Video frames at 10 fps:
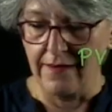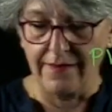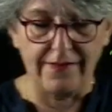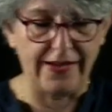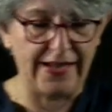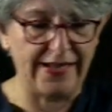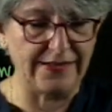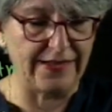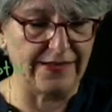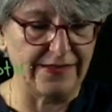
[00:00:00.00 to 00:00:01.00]

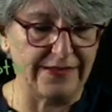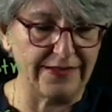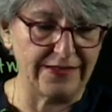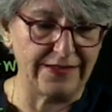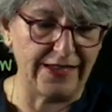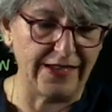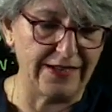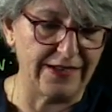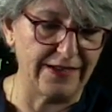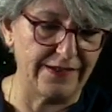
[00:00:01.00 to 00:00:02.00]
When this
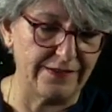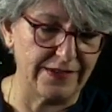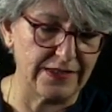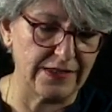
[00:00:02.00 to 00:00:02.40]
data was